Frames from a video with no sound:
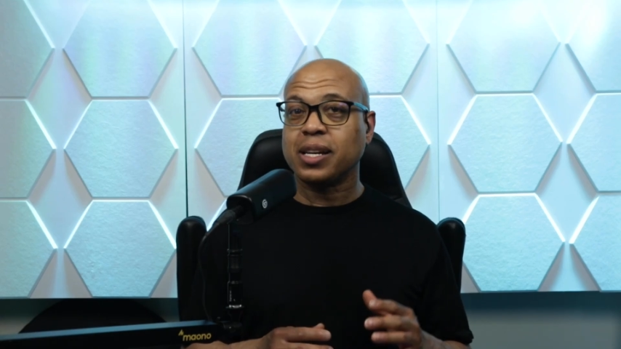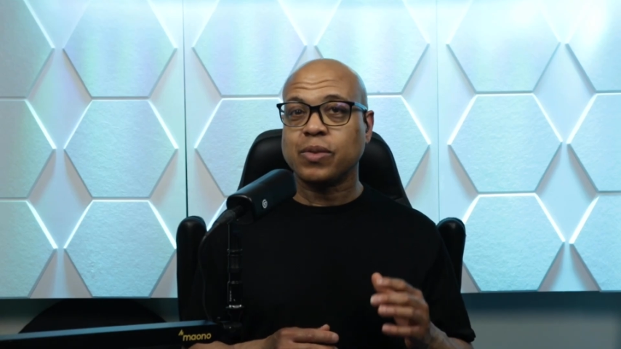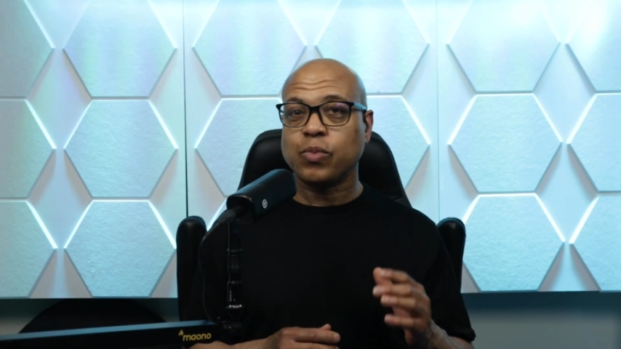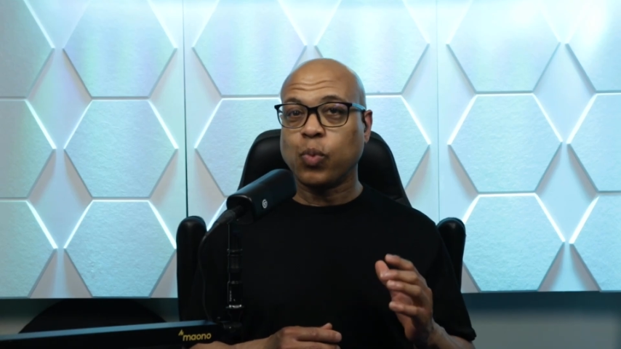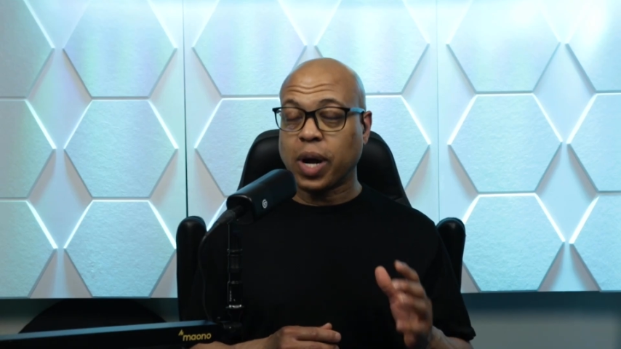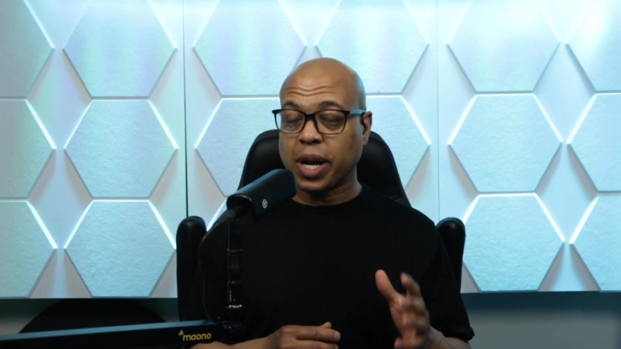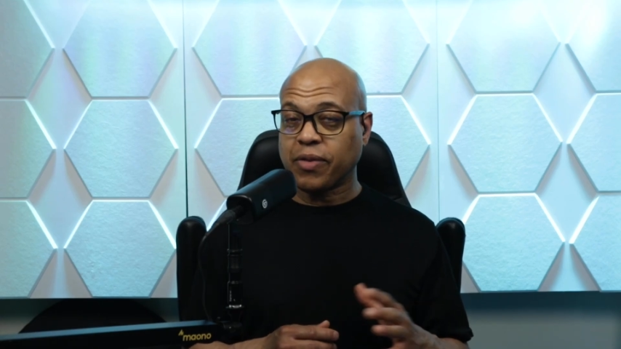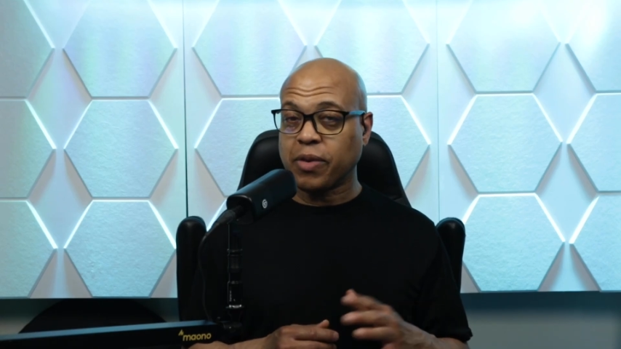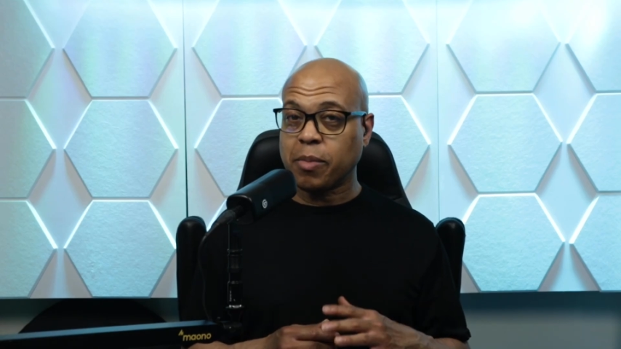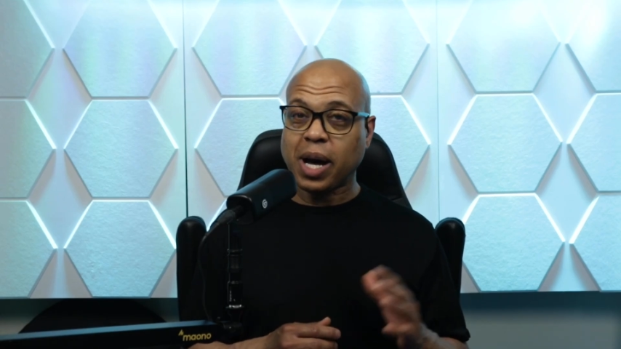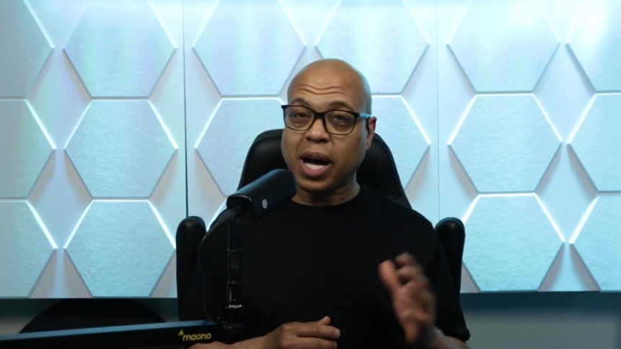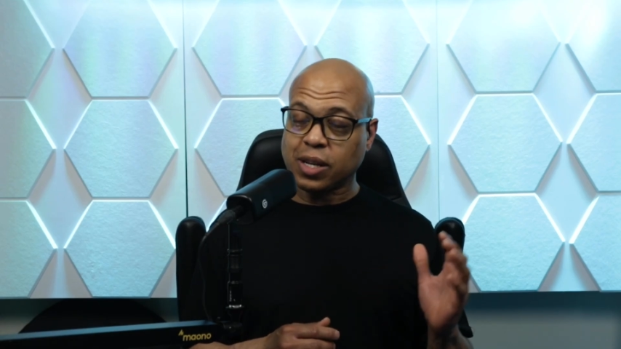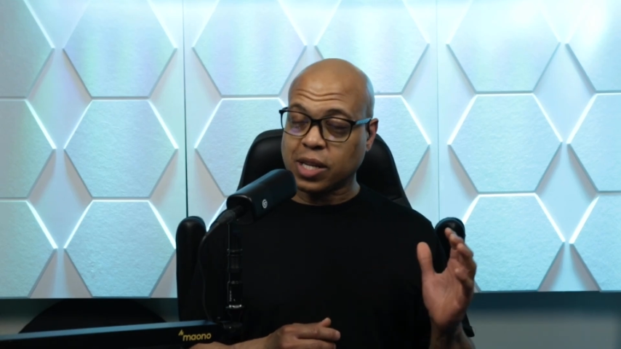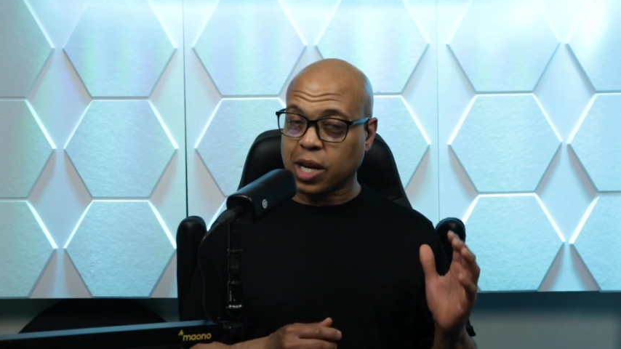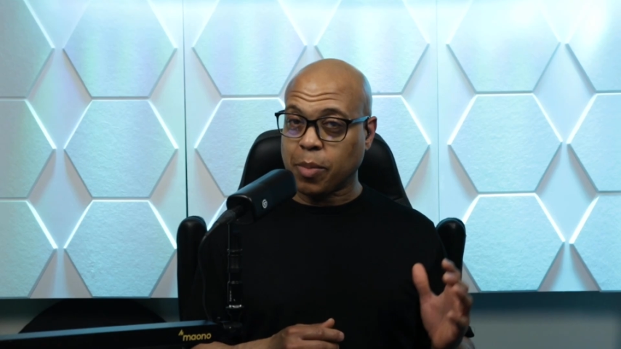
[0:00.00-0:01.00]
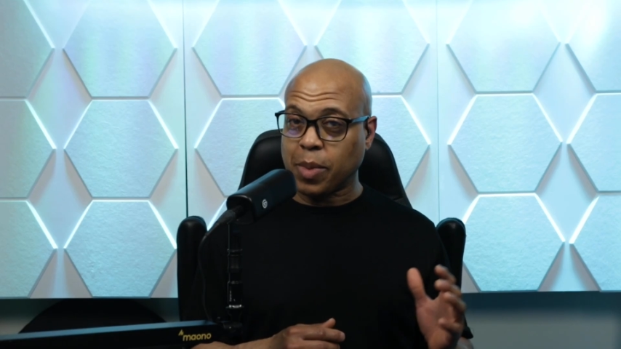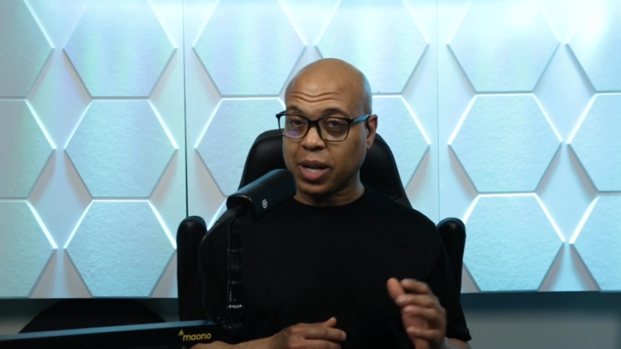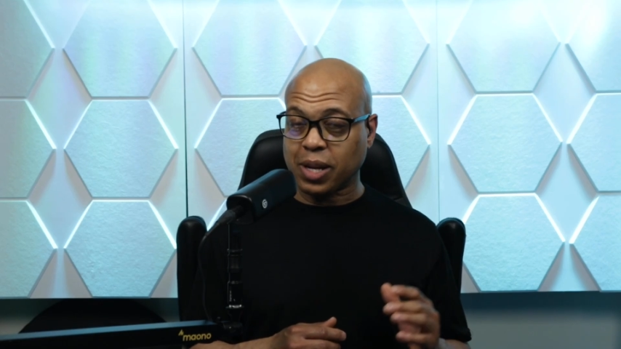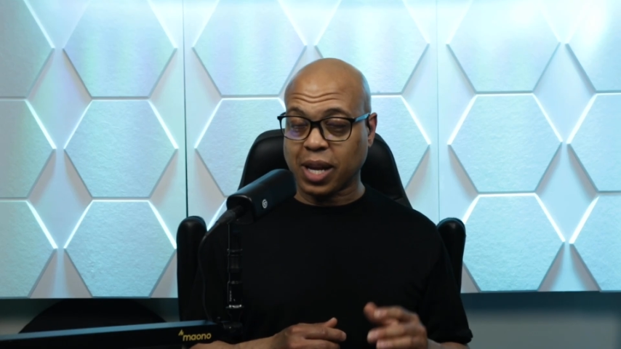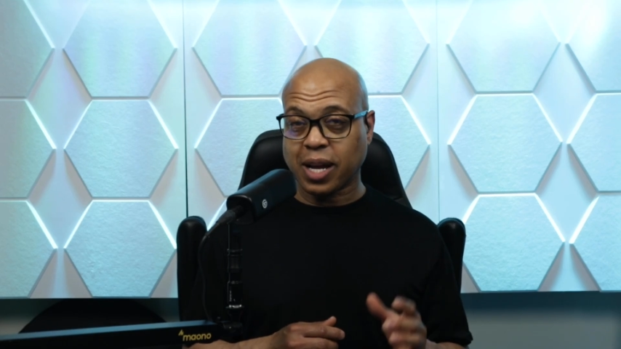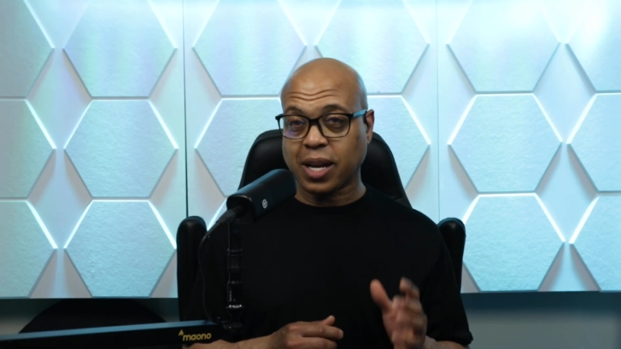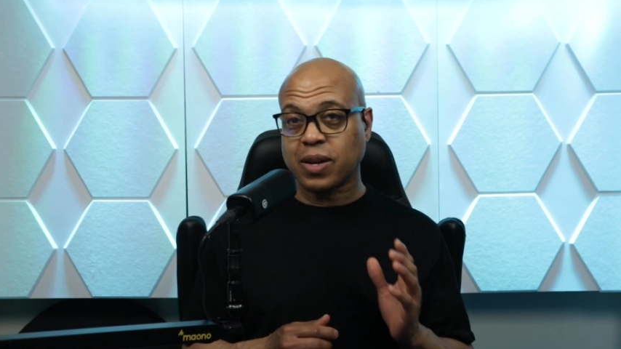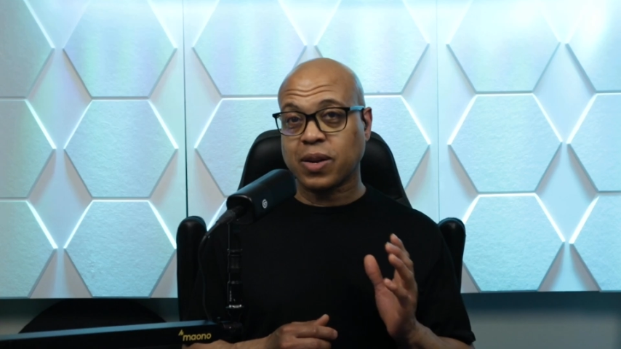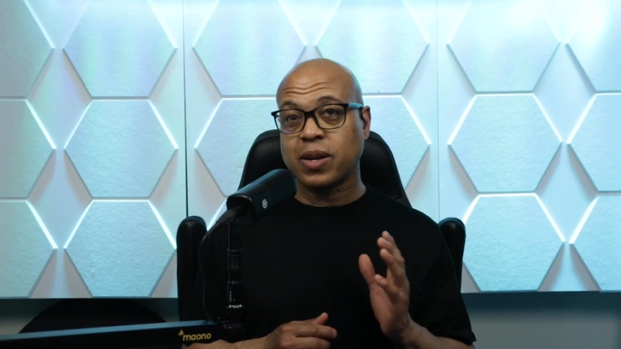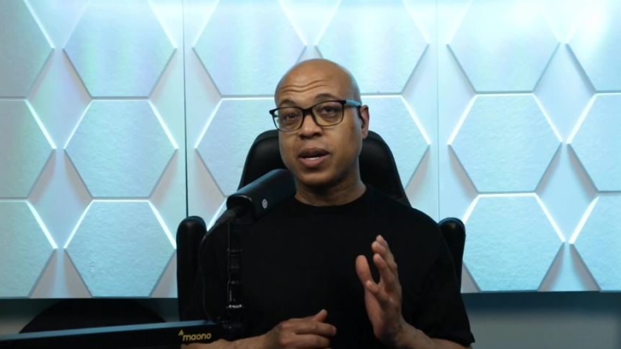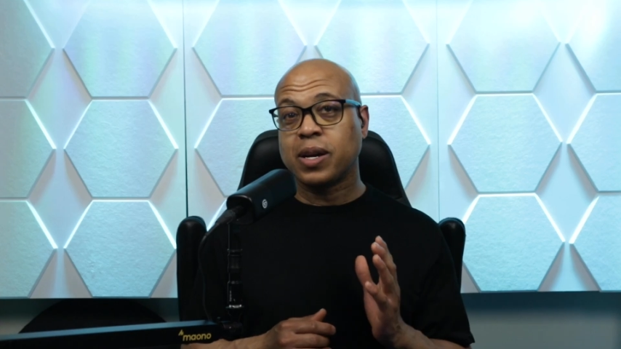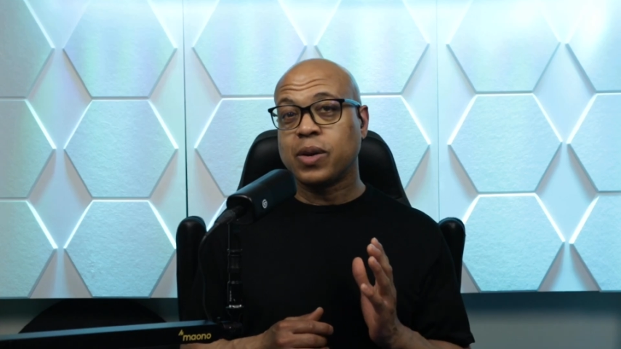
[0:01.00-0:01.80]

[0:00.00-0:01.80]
One of them I'll talk about later.